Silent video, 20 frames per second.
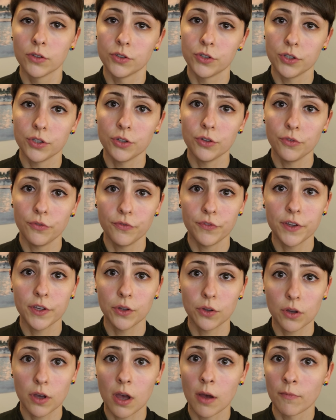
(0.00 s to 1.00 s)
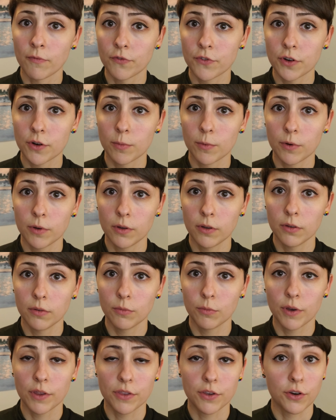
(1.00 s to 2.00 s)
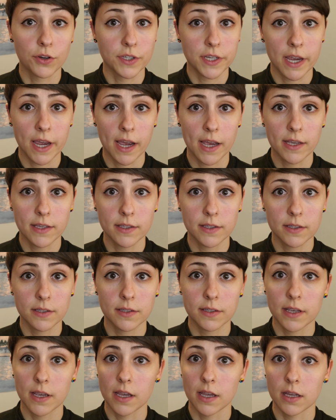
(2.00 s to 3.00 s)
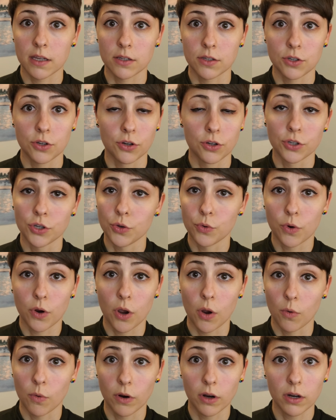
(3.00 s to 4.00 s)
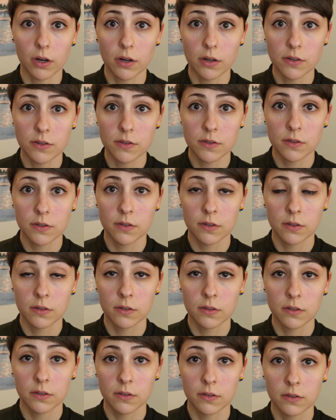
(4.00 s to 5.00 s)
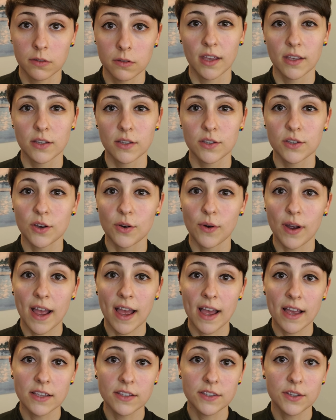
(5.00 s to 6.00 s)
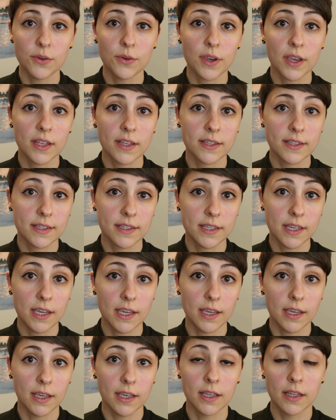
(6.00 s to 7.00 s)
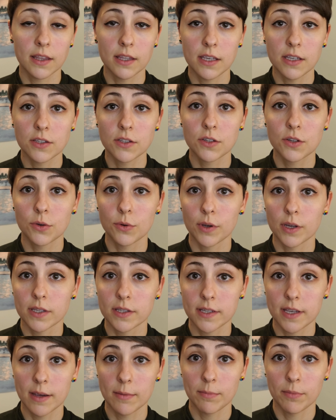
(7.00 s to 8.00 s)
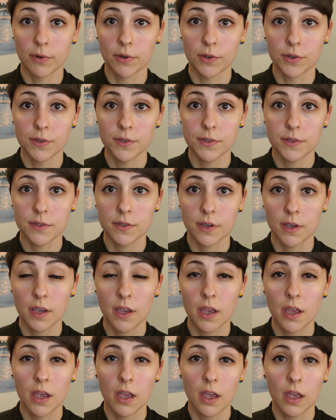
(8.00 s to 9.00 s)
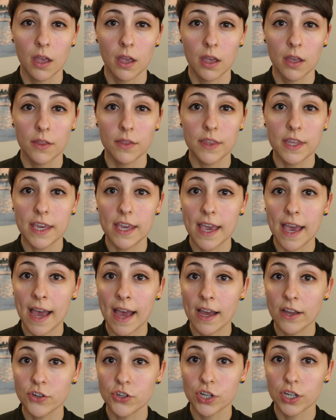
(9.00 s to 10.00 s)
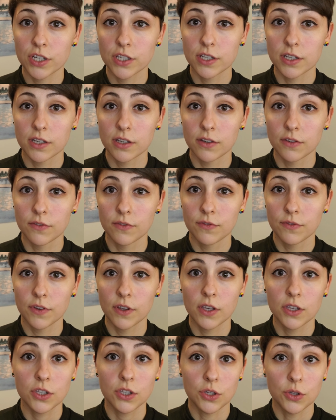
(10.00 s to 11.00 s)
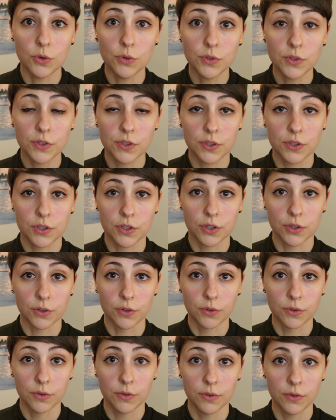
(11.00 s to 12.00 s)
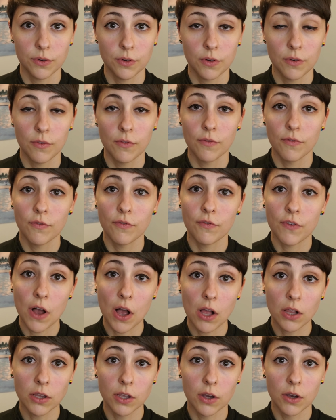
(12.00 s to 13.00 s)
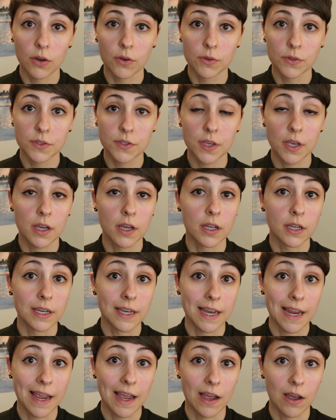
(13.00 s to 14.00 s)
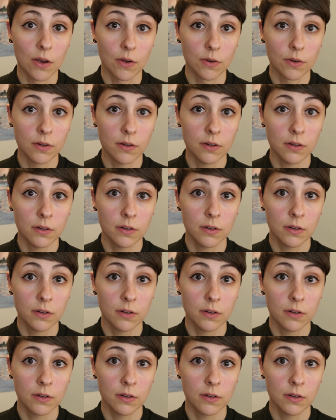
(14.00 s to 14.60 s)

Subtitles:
Do you feel comfortable with your tasks and your new coworkers? So as you can see in these two examples, the adjective used to follows a noun